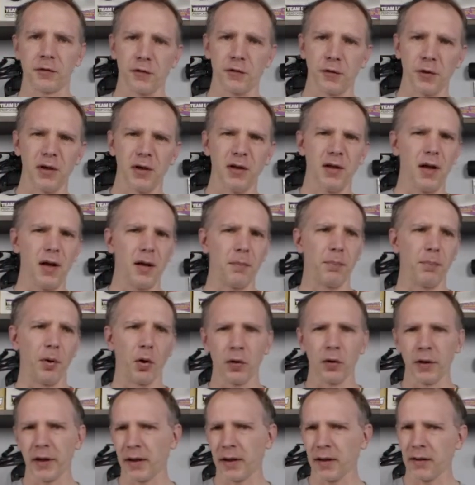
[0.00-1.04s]
Trinity and
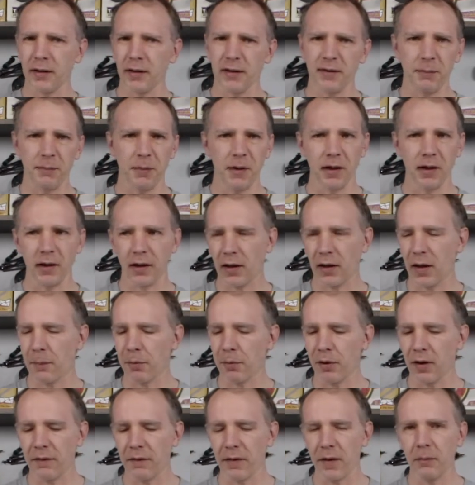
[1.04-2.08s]
Bolink, at least being a
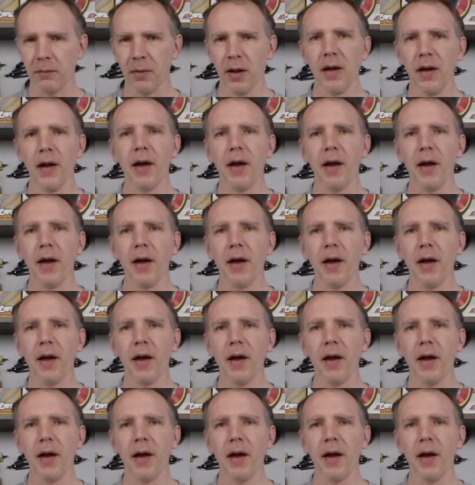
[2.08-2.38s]
couple of them.